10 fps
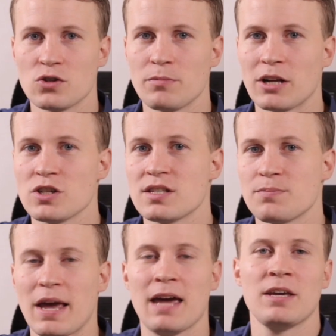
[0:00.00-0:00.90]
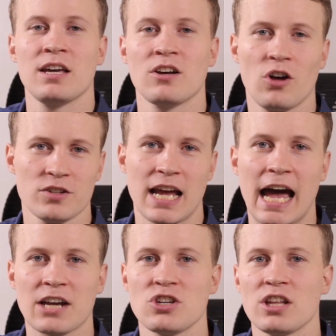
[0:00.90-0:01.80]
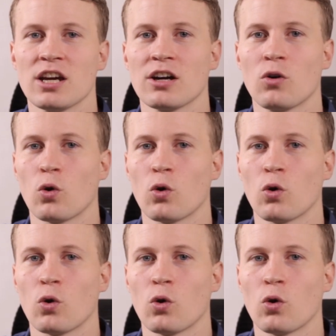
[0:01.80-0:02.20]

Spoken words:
So I'm not just spamming calls to action in there